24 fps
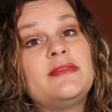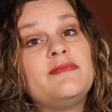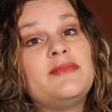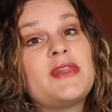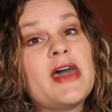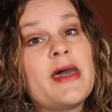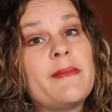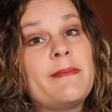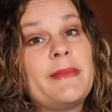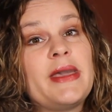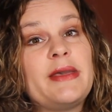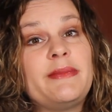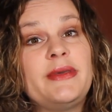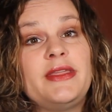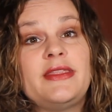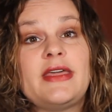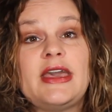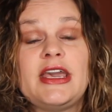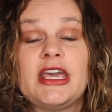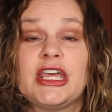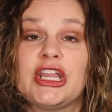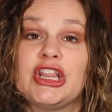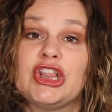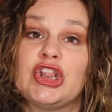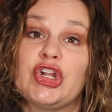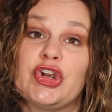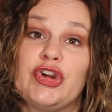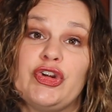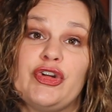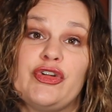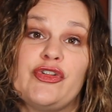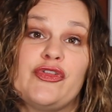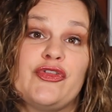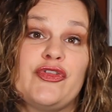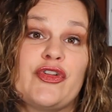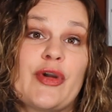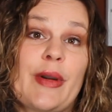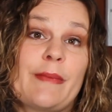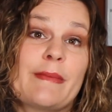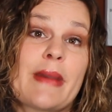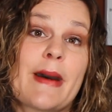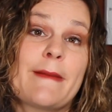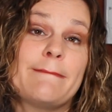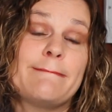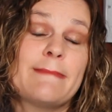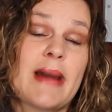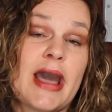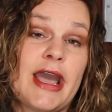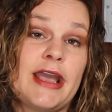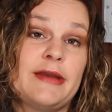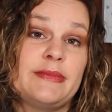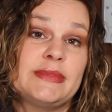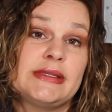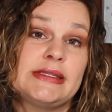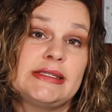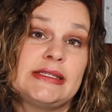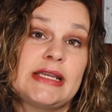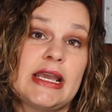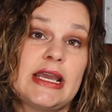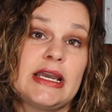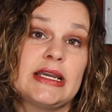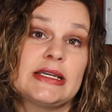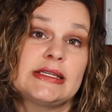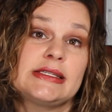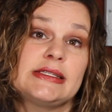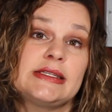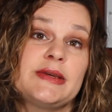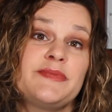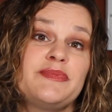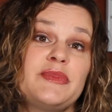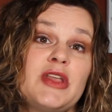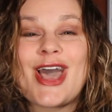that maybe they can learn from my mistakes.